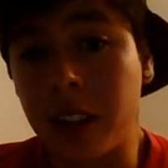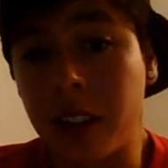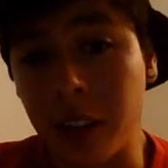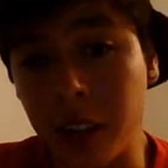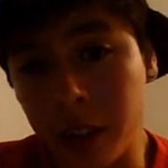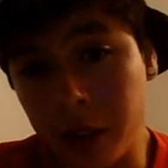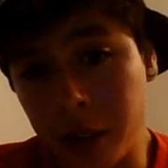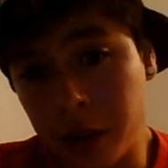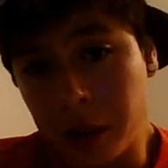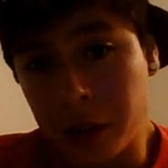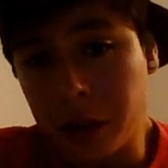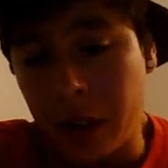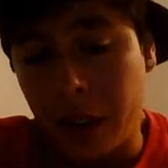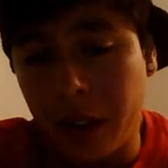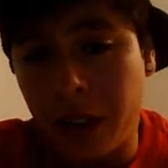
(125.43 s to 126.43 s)

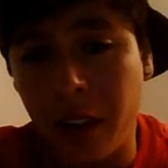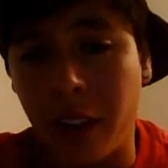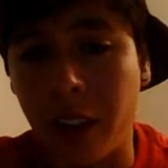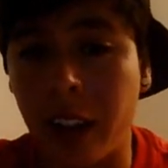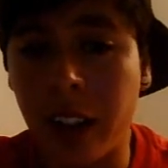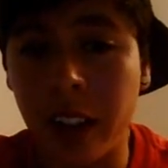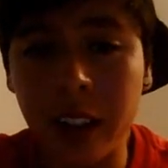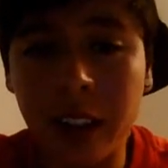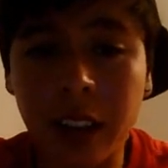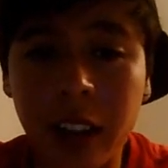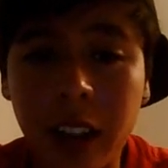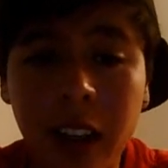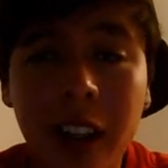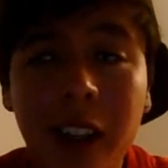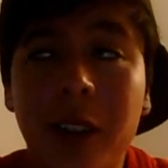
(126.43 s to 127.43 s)
So
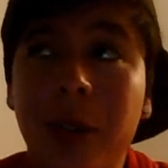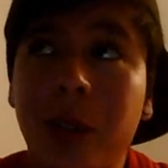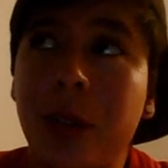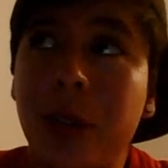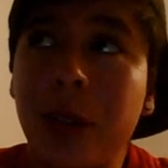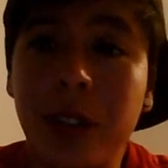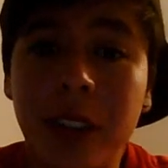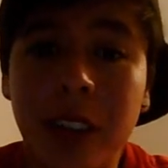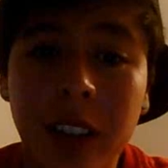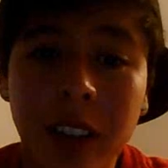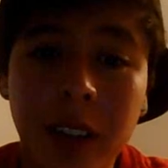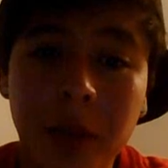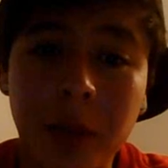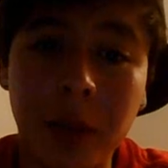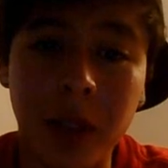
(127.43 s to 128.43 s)
then I told
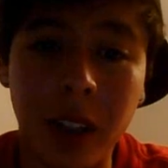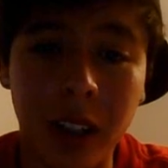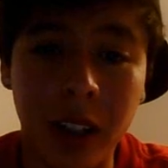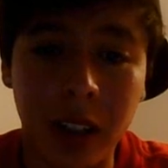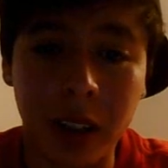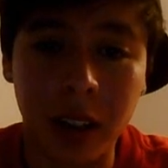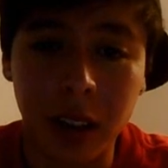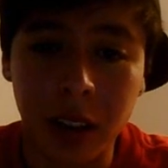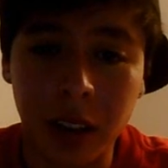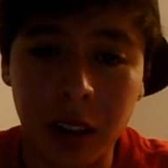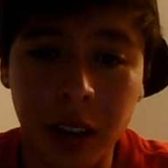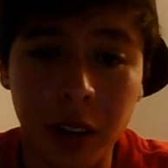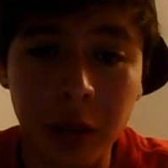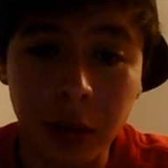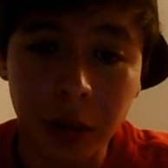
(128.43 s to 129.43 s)
my
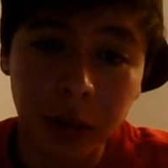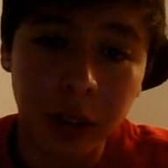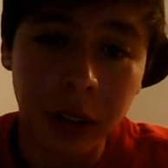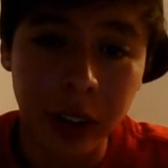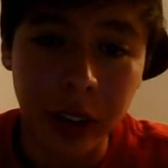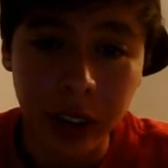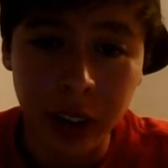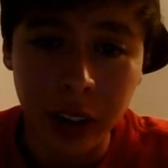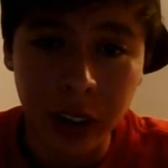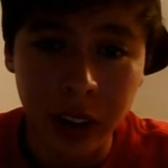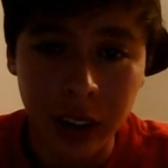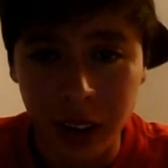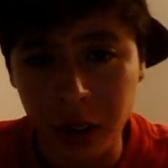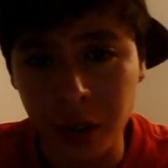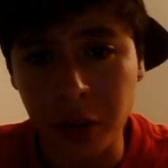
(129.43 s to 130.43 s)

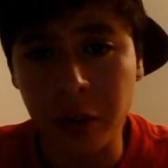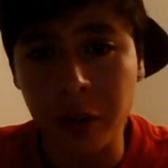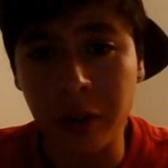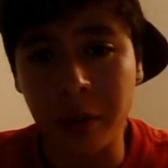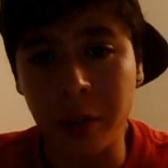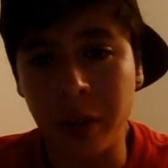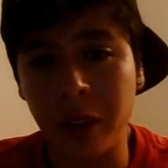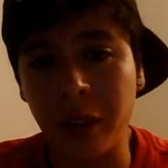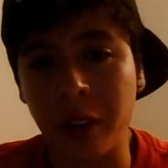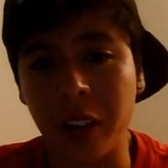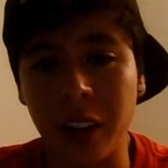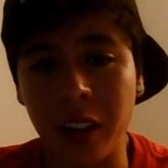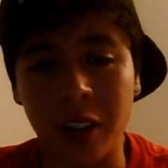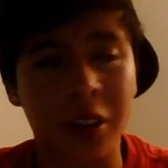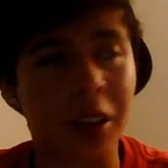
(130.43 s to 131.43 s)
two of my
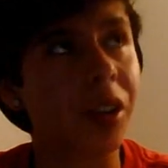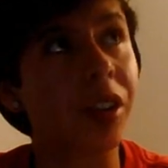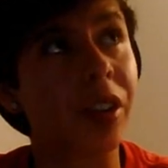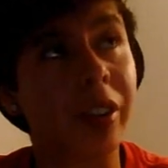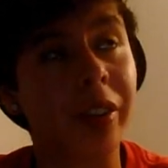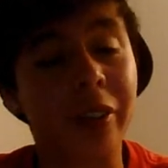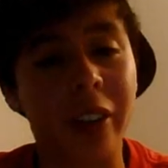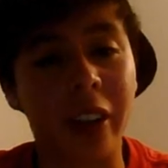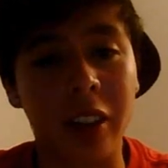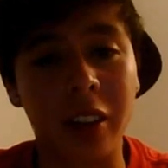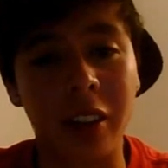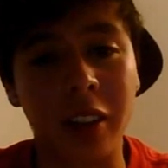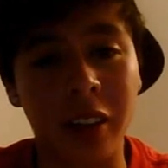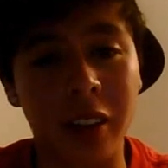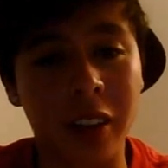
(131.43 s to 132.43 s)
really close
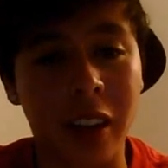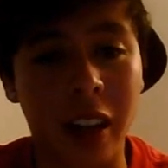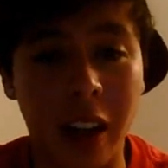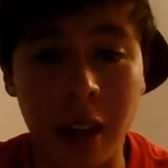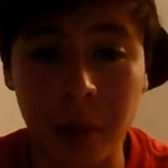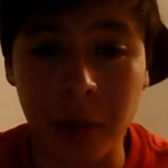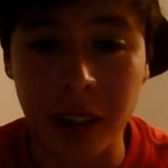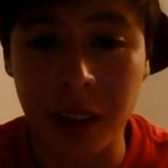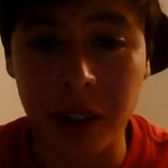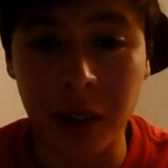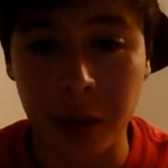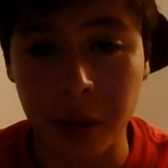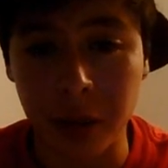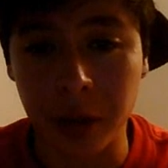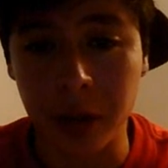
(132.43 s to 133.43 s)
friends at my
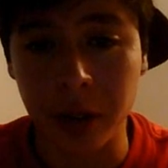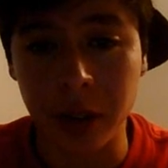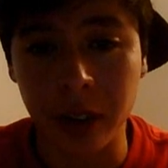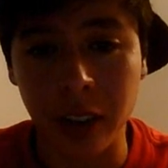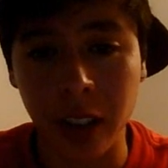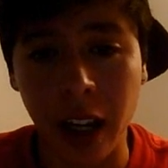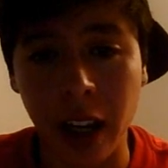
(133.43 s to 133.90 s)
school,